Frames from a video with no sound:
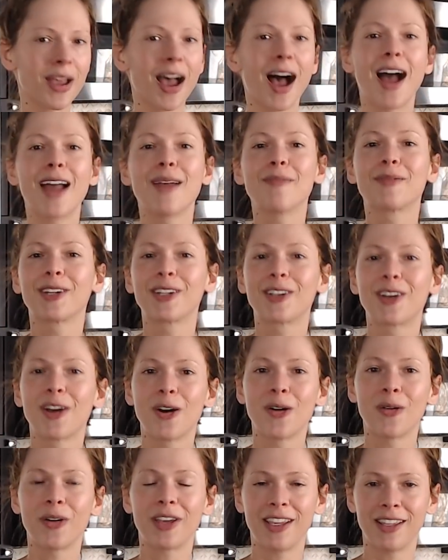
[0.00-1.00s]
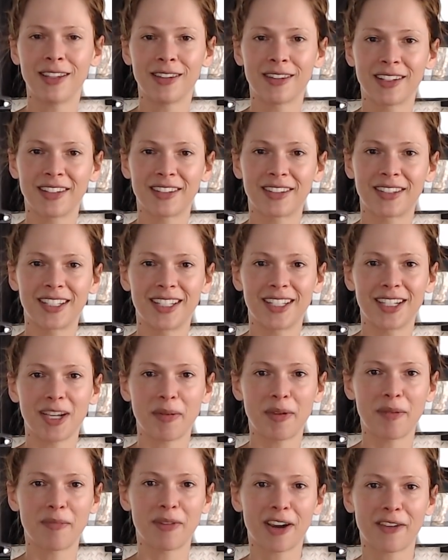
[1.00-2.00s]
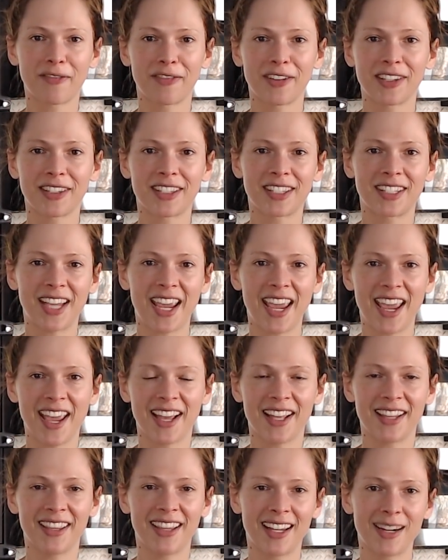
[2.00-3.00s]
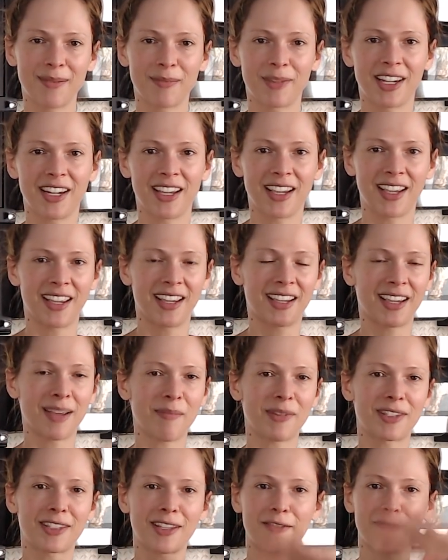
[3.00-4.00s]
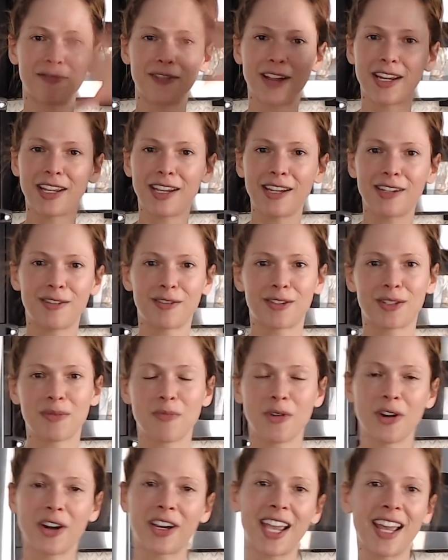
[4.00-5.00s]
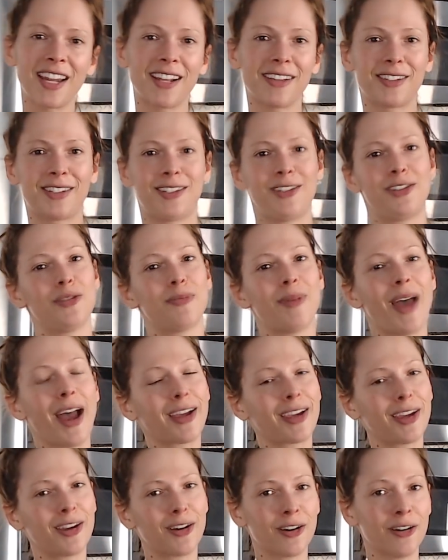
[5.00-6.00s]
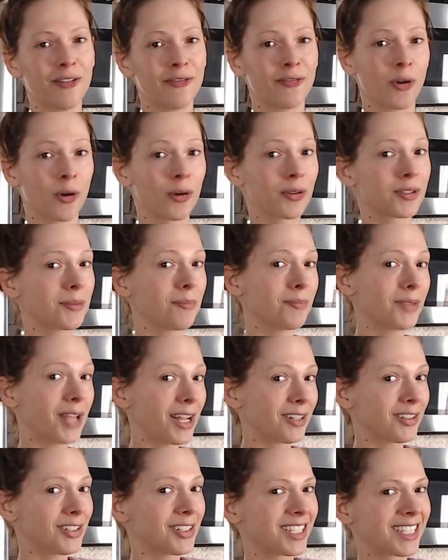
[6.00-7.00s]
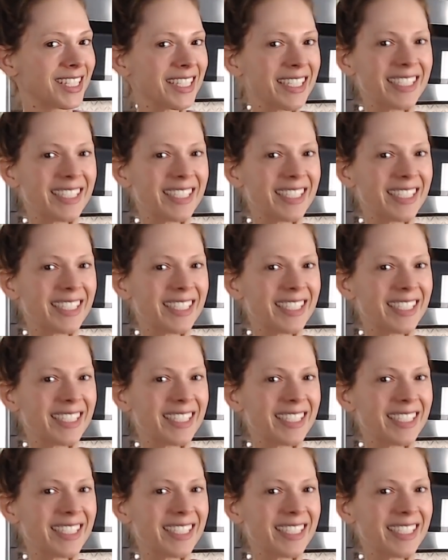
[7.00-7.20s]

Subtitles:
I'm gonna go eat this yummy breakfast and then I'm gonna get myself ready, do some work, and I'll see you back here for some lunch.